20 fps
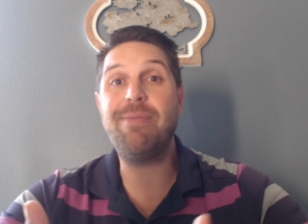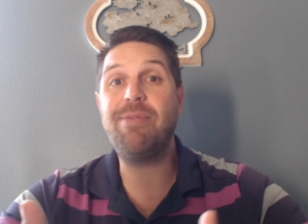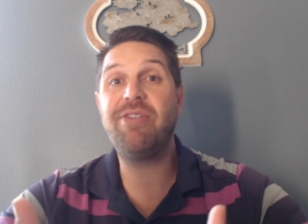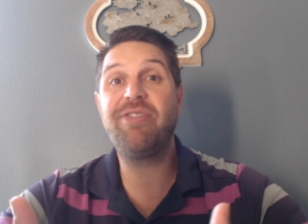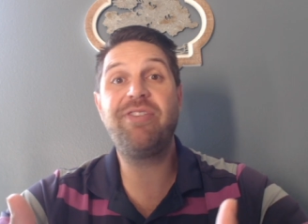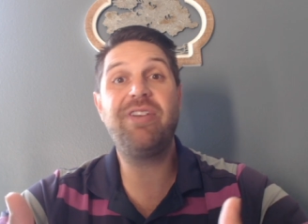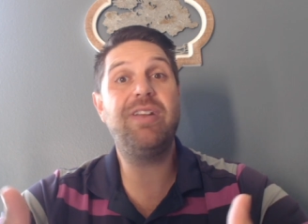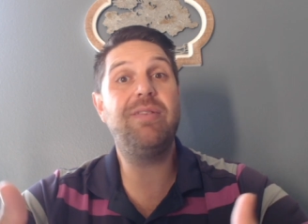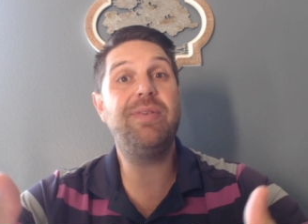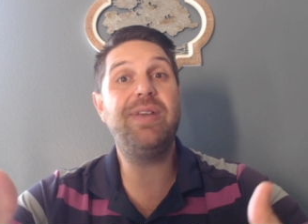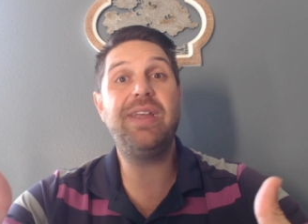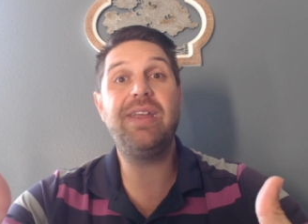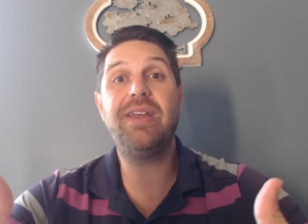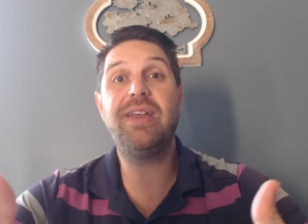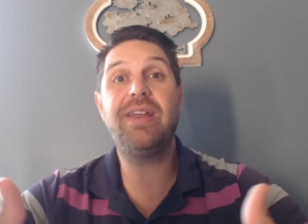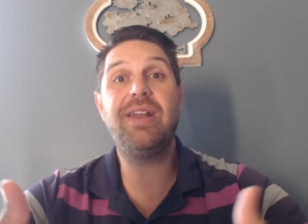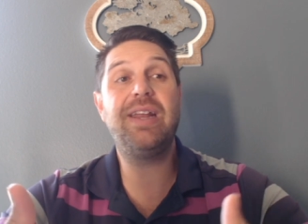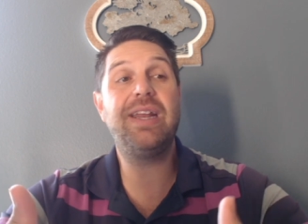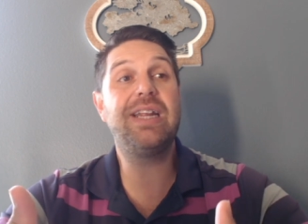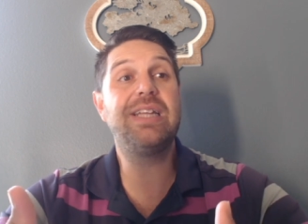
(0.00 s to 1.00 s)
There's going to be
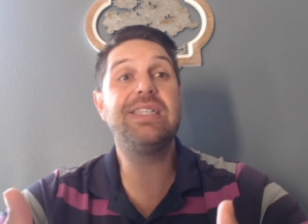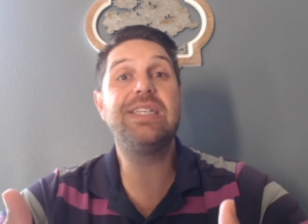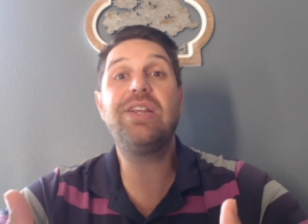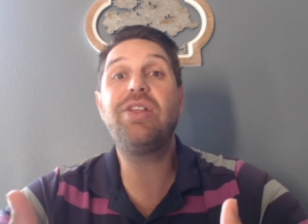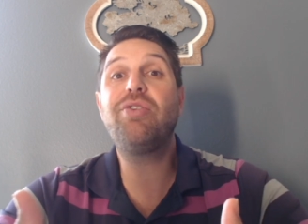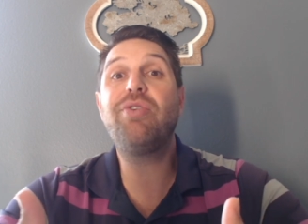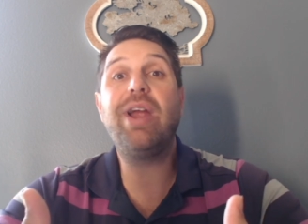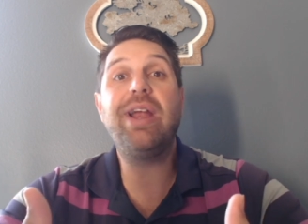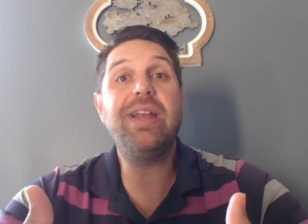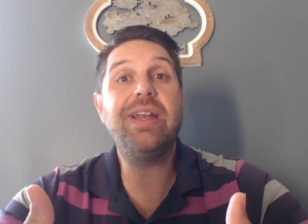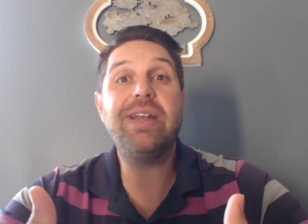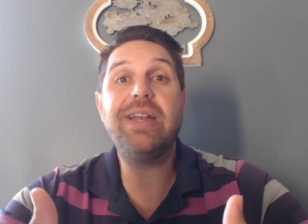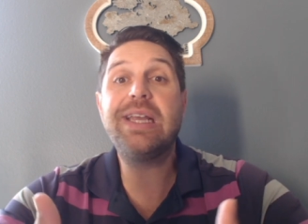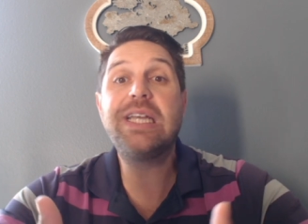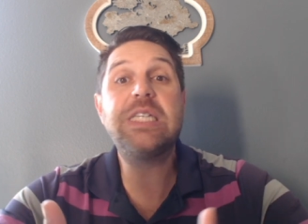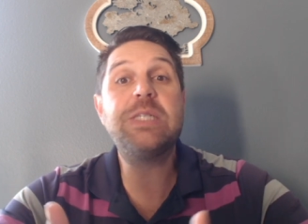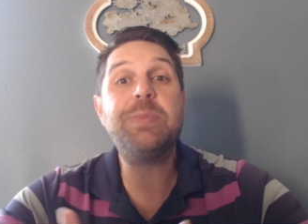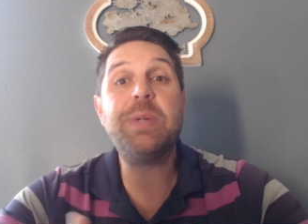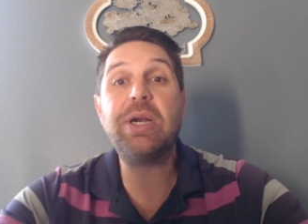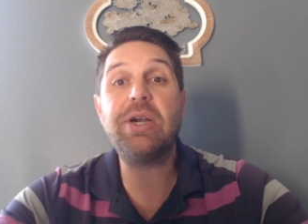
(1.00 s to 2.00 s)
an exhilarating
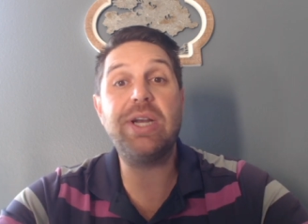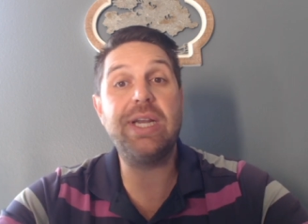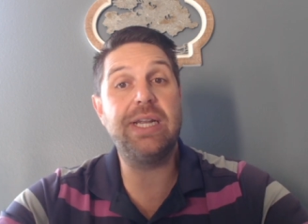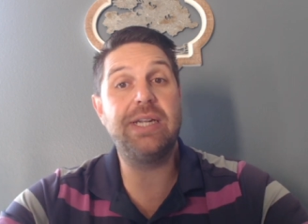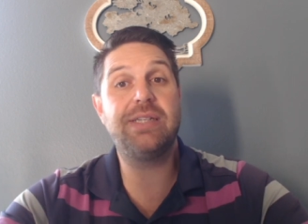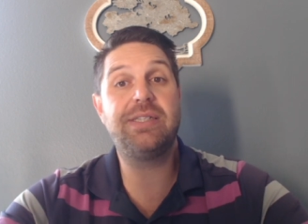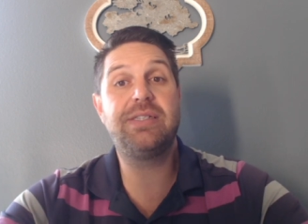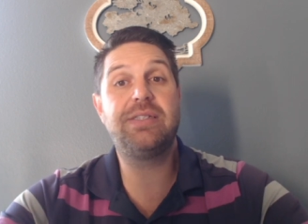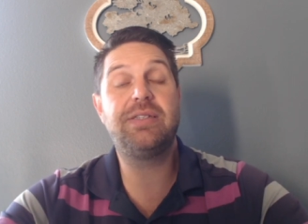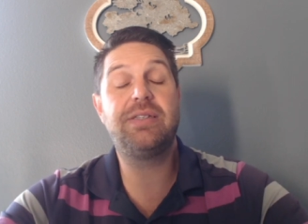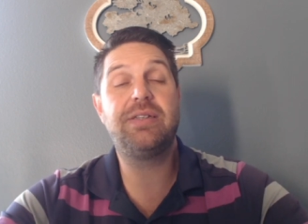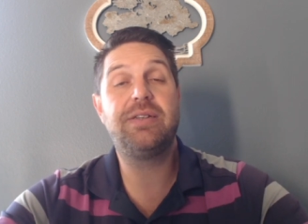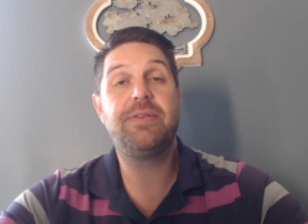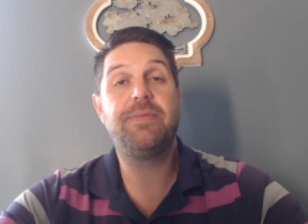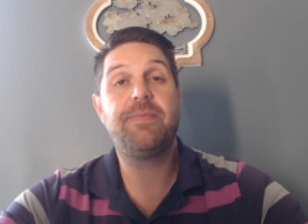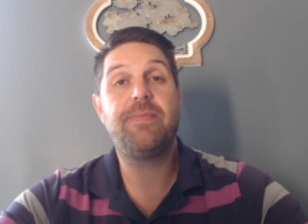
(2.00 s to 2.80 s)
experience.